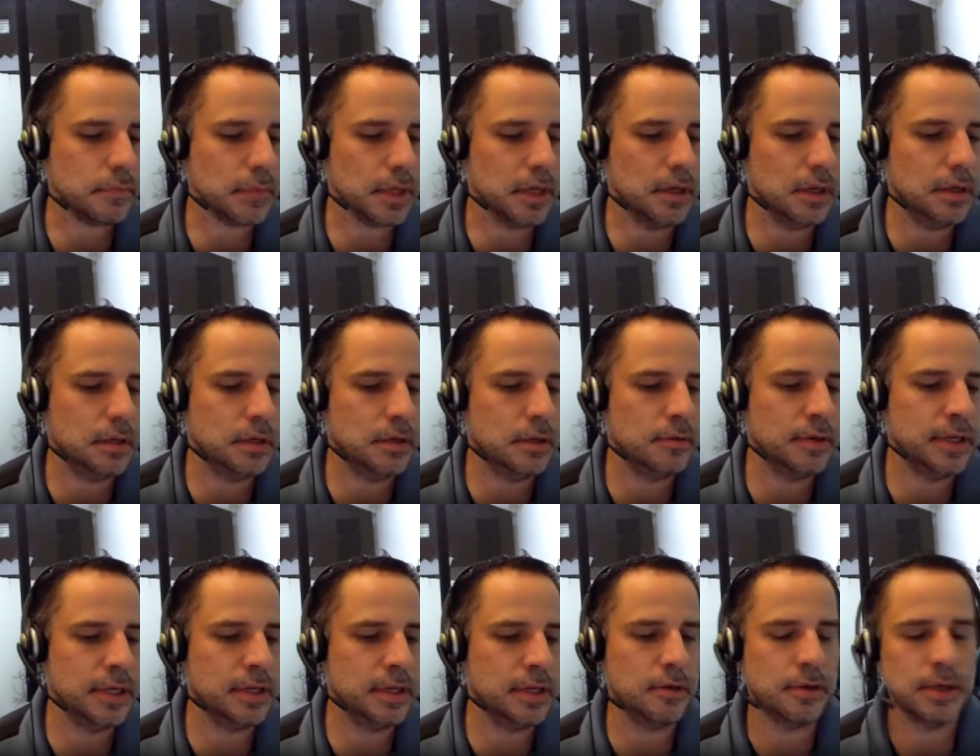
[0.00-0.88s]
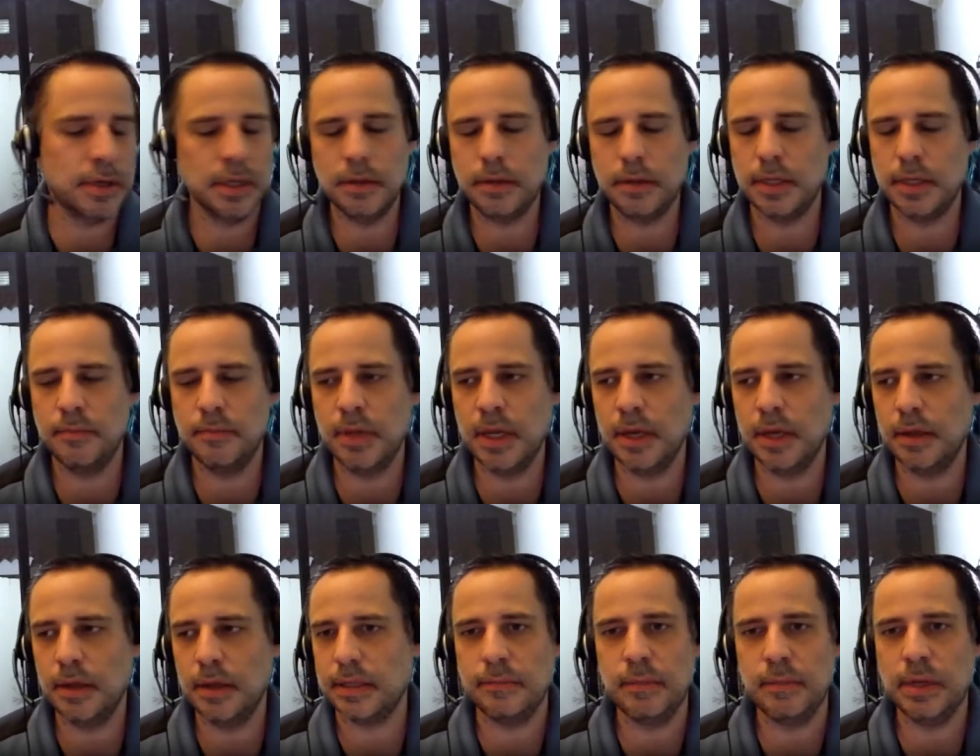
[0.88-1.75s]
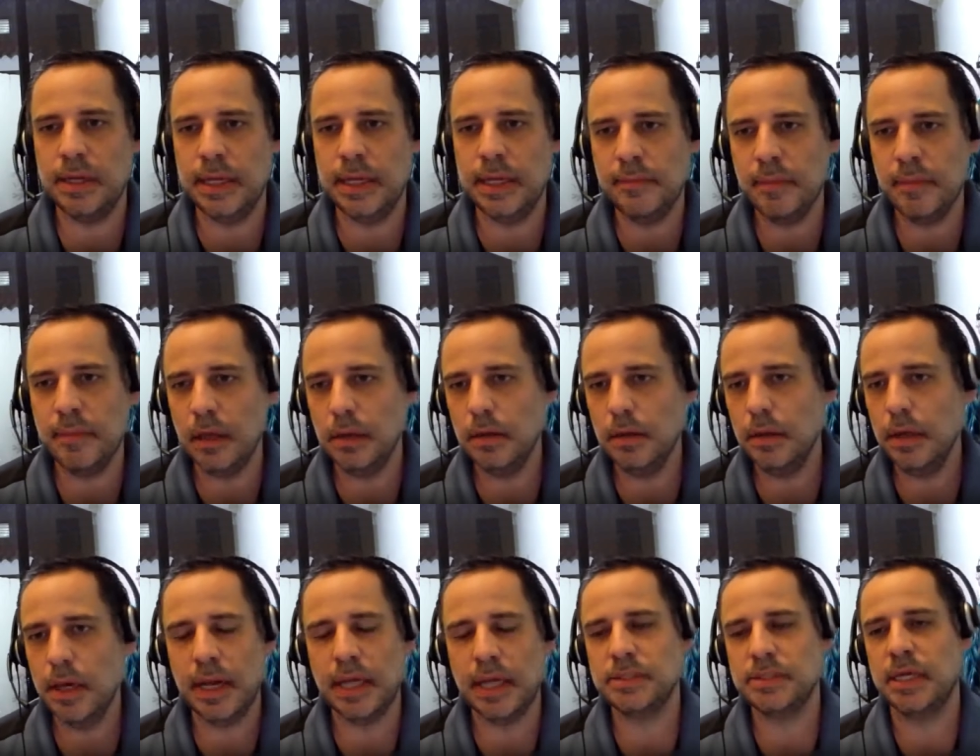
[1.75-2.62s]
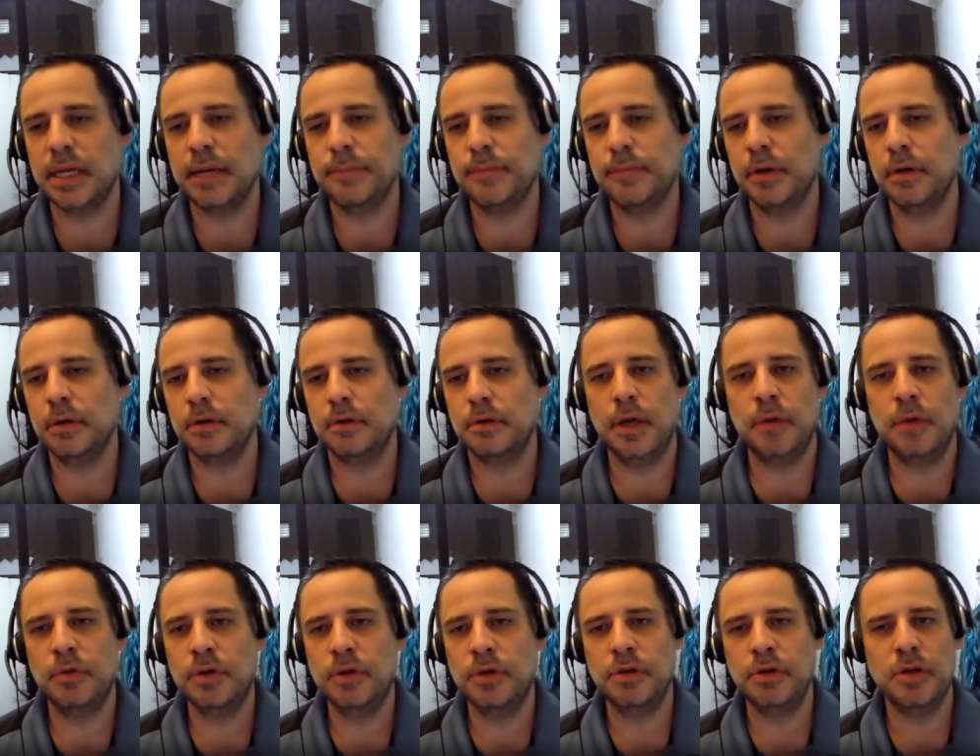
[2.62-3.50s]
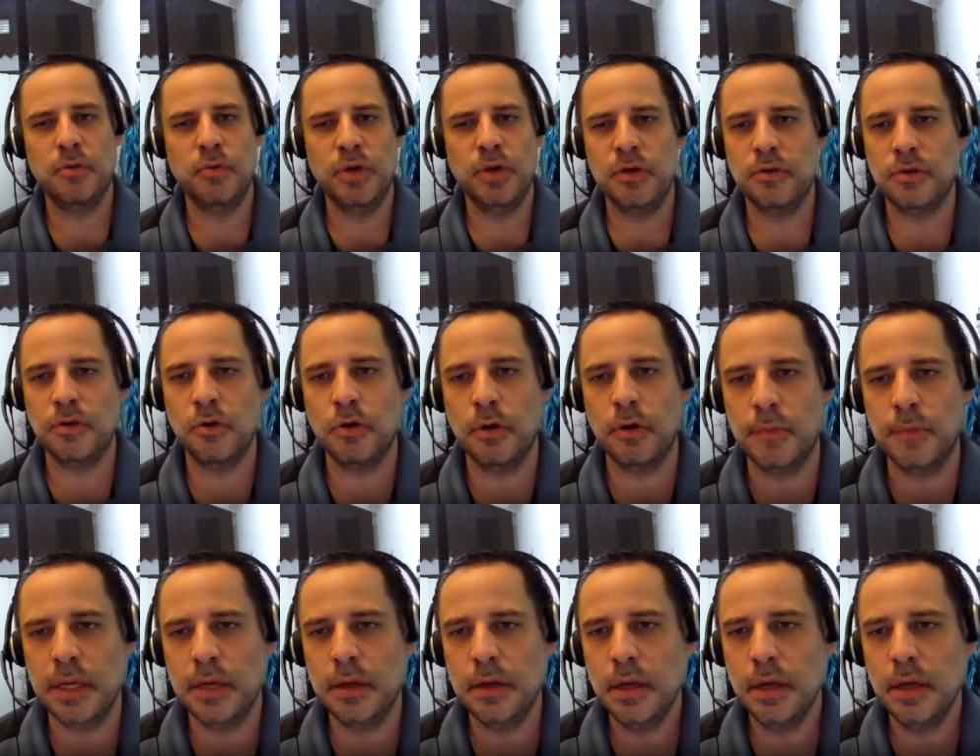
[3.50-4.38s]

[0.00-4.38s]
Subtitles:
you can send me an email, and I'll set up we use Google Meet.